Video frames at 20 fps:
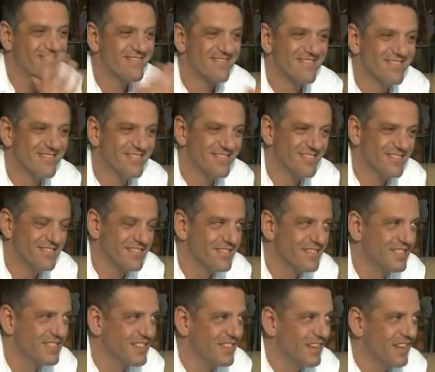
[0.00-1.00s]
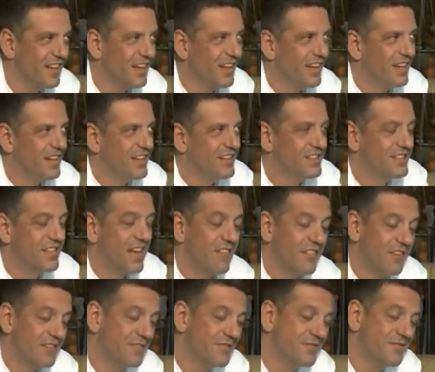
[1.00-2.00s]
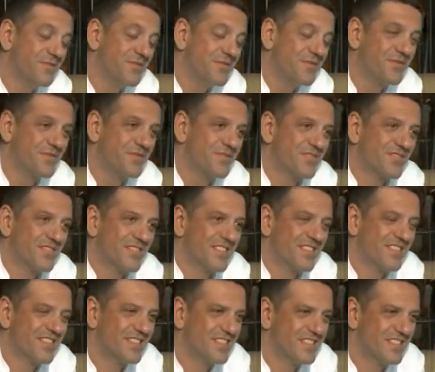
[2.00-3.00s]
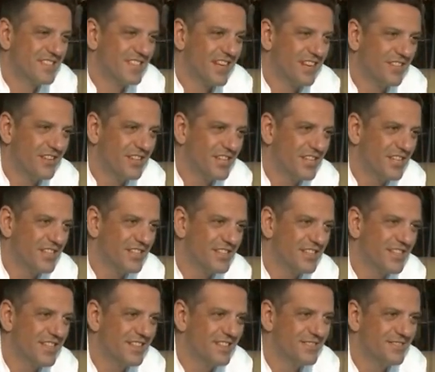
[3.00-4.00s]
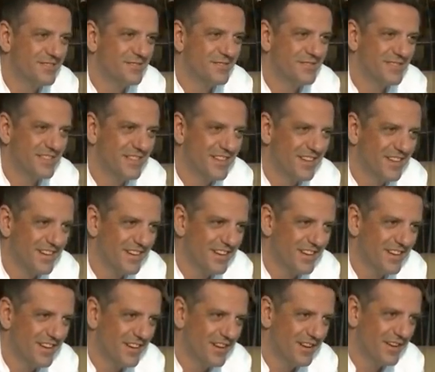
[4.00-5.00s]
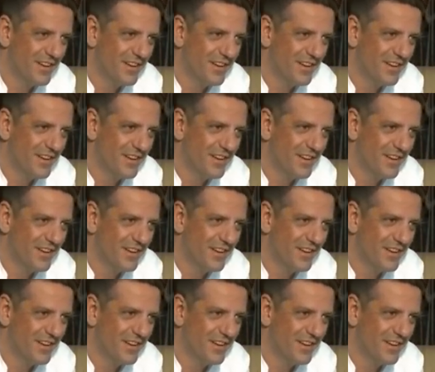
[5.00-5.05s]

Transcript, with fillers: years now? Seven. Seven. Seven years, yeah. It's gone quick, yeah?